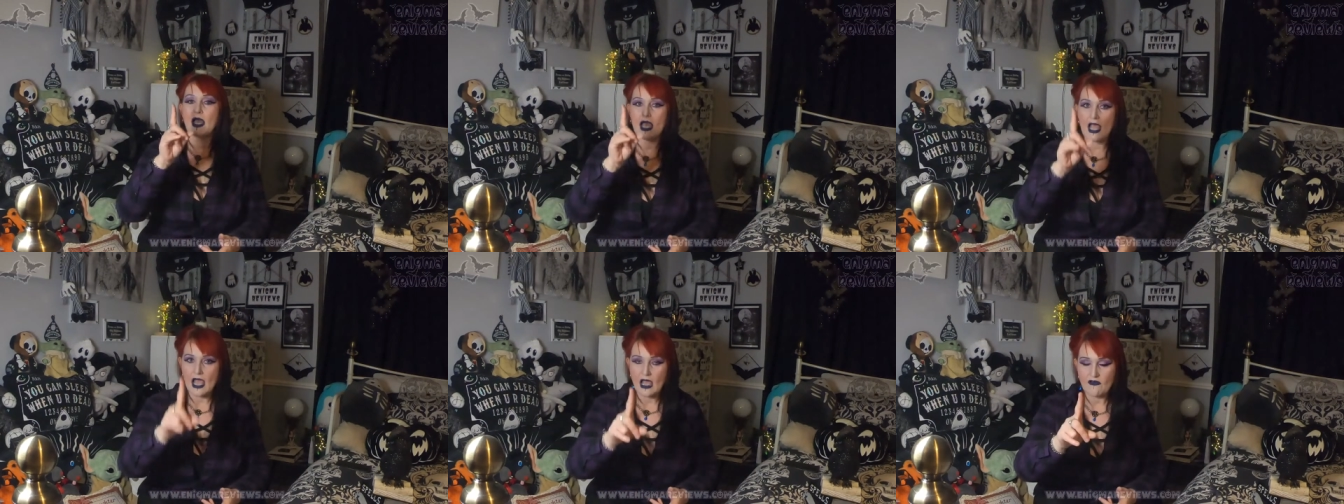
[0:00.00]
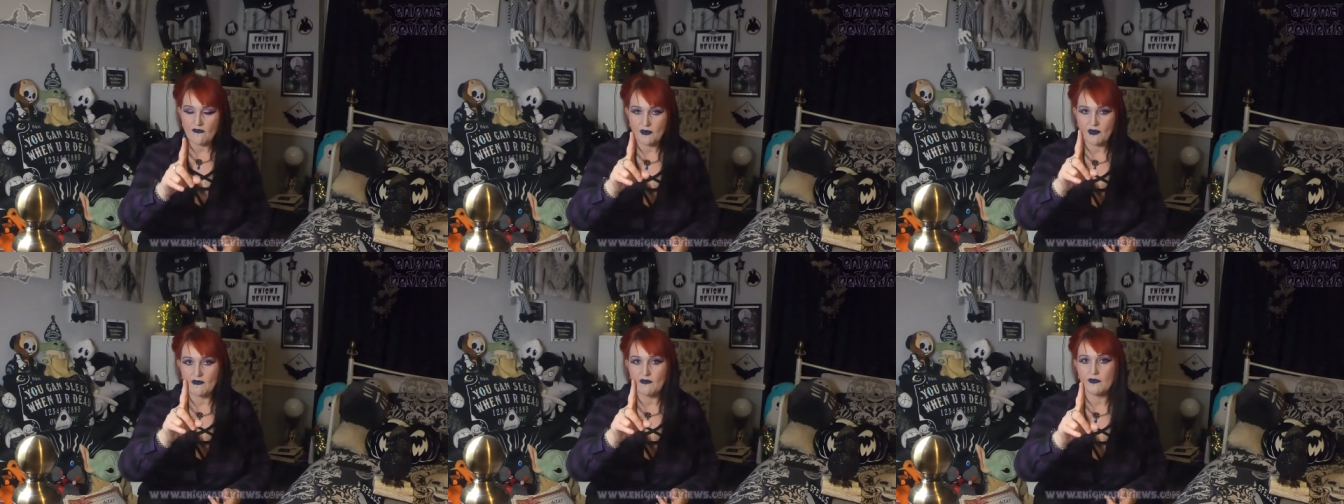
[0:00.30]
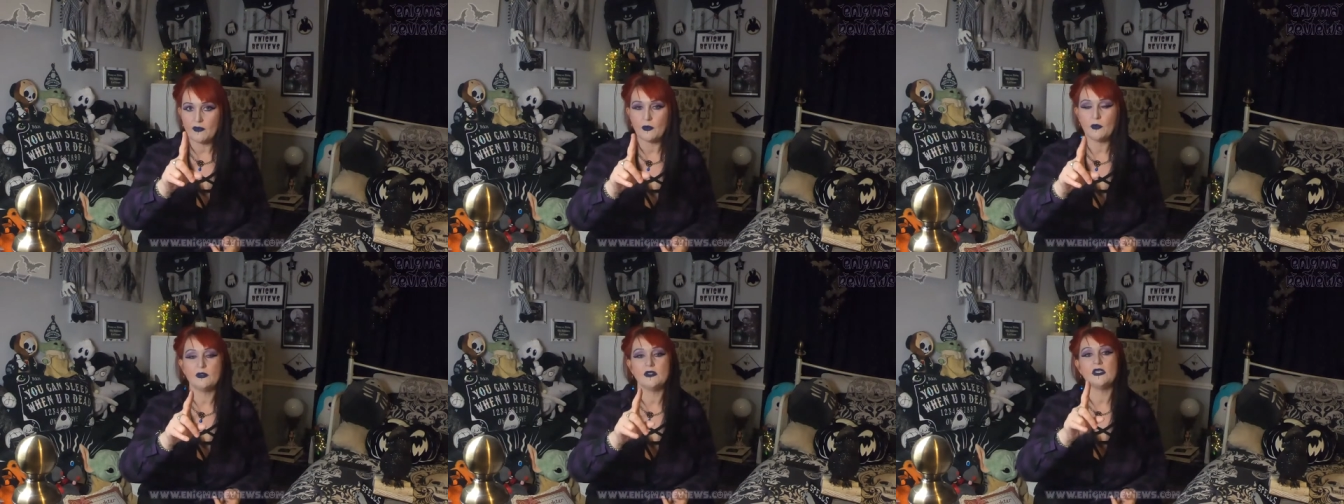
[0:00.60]
I have been
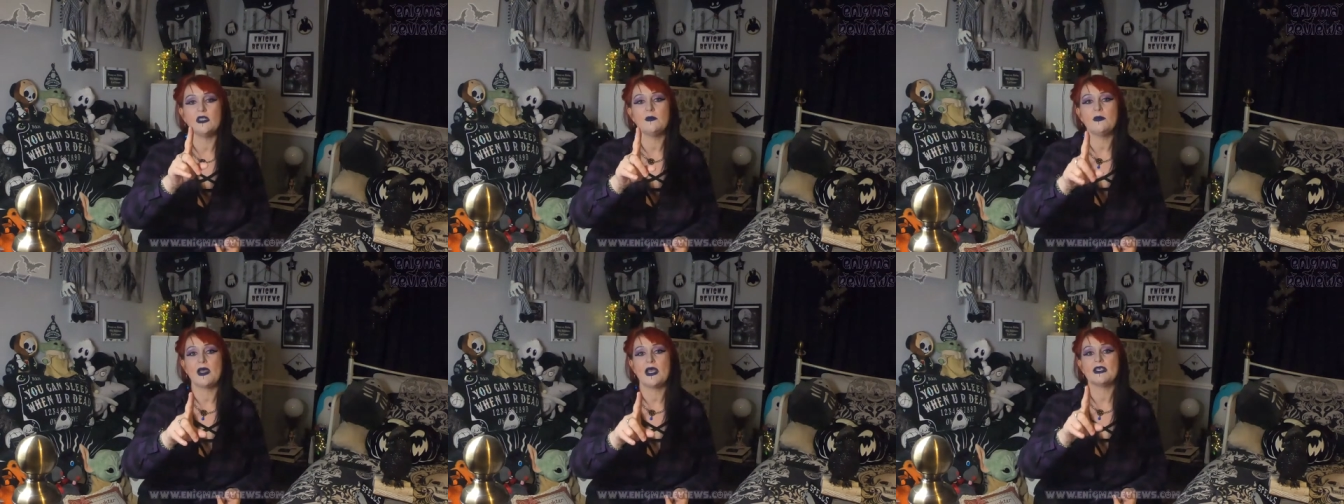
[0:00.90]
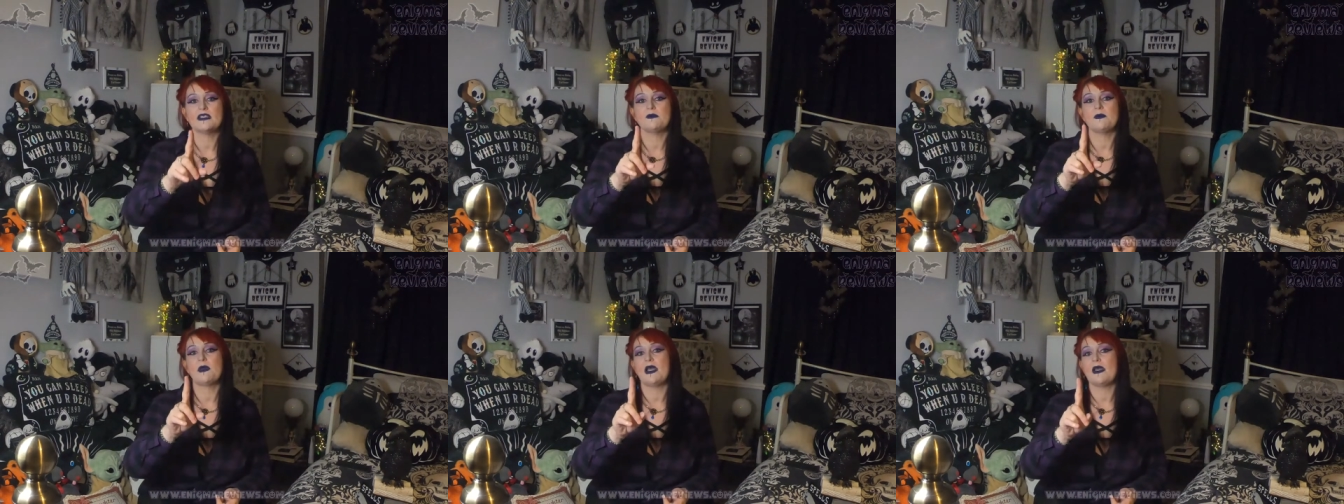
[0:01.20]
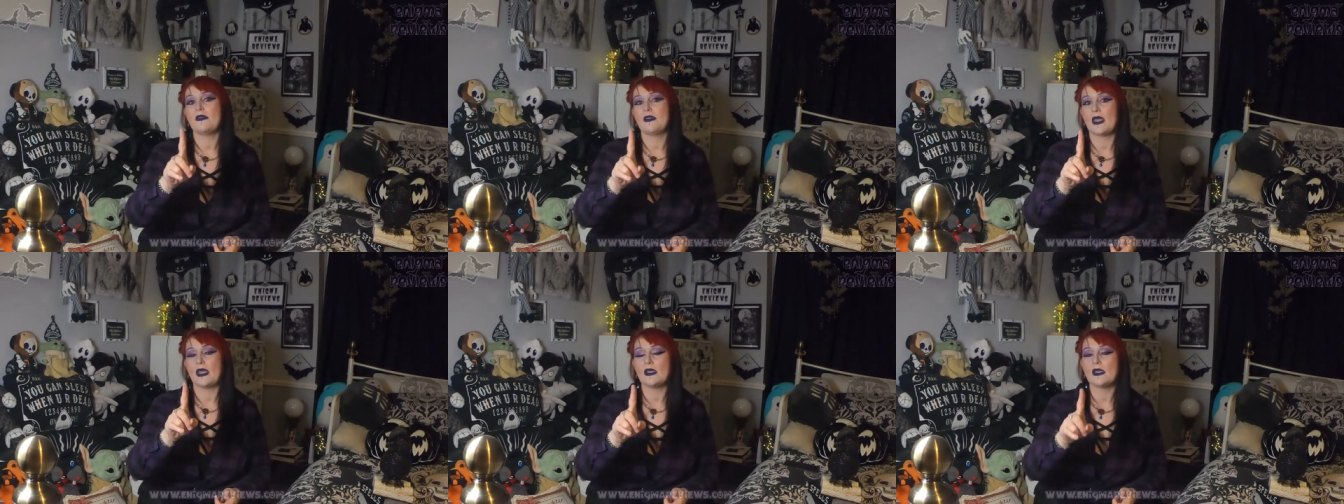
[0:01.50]
fooled in the past
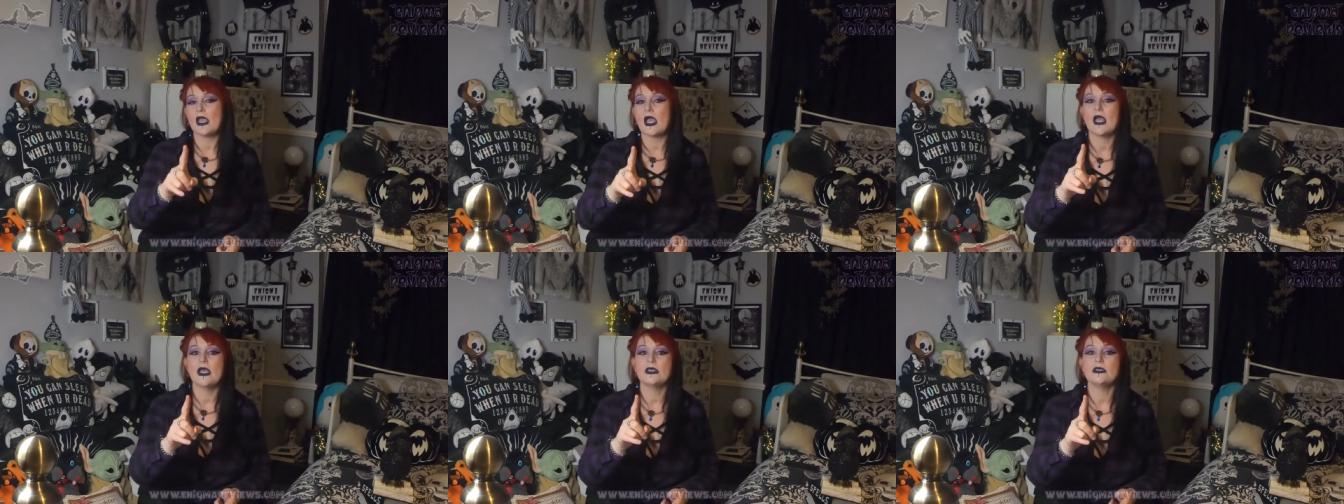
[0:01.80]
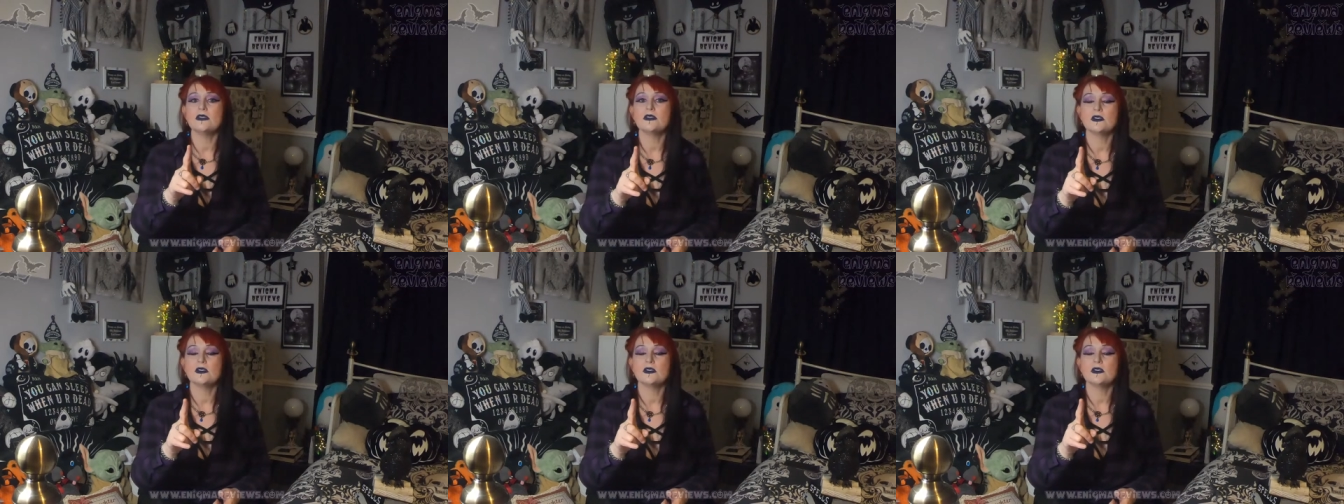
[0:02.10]
by that guy,